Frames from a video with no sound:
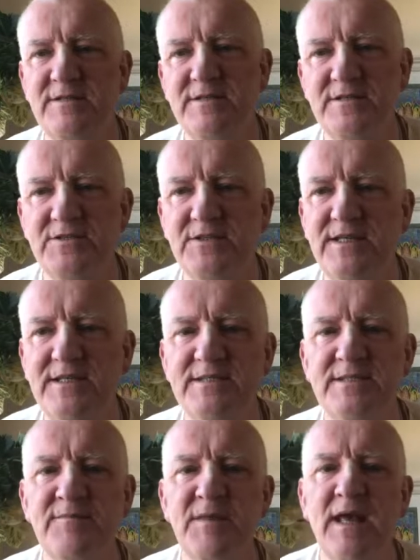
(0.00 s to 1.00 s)
condition
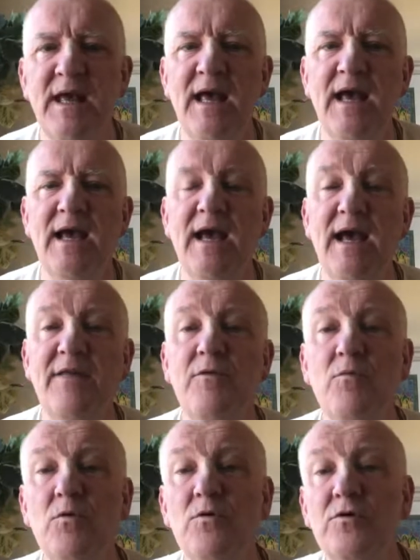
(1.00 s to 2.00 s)
is. And
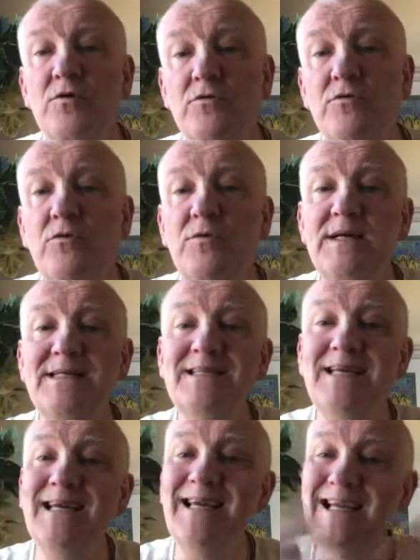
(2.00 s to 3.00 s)
the word guru is
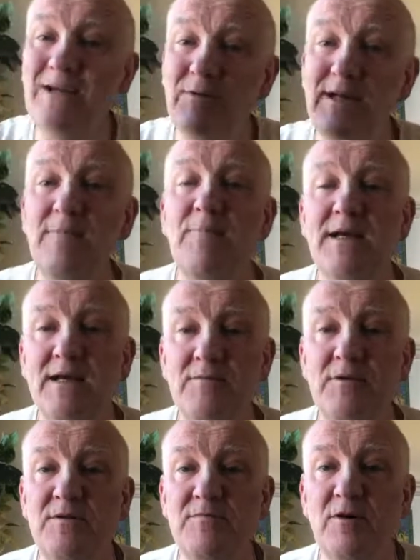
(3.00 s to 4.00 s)
equally
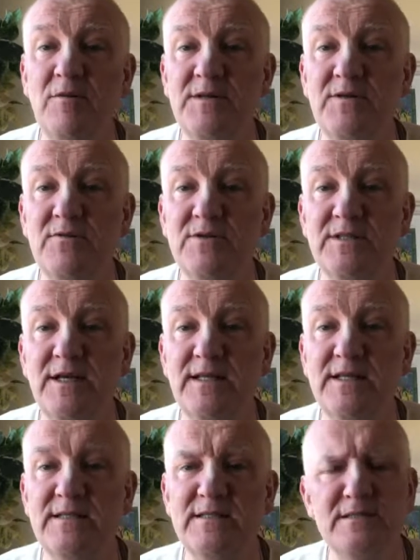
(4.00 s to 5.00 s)
applicable. Prabhupada talks like
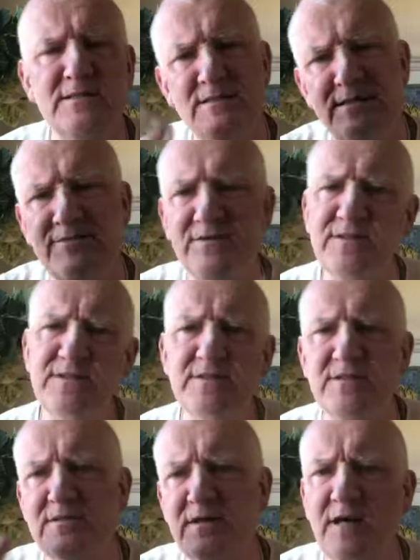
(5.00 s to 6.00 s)
this because there's different
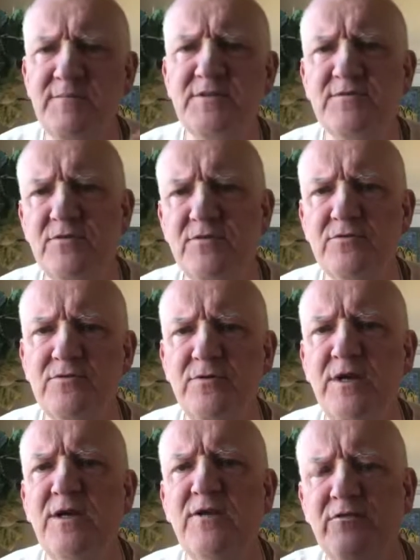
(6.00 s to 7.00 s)
types of guru.
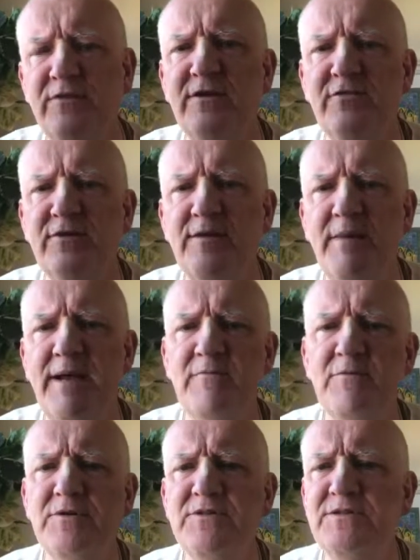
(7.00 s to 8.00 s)
Three main
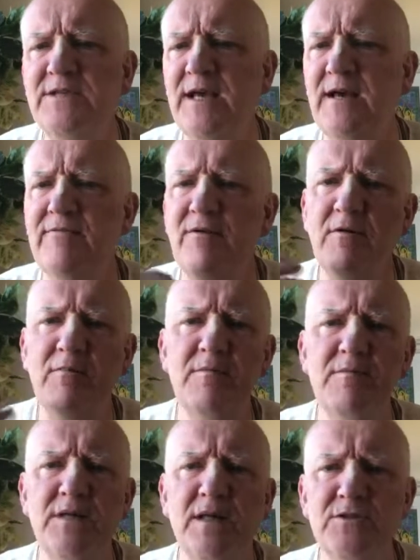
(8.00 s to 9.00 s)
ones, Vartman
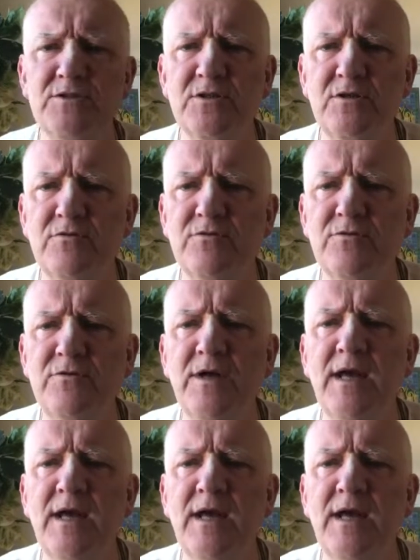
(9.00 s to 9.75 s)
Padaksha Guru,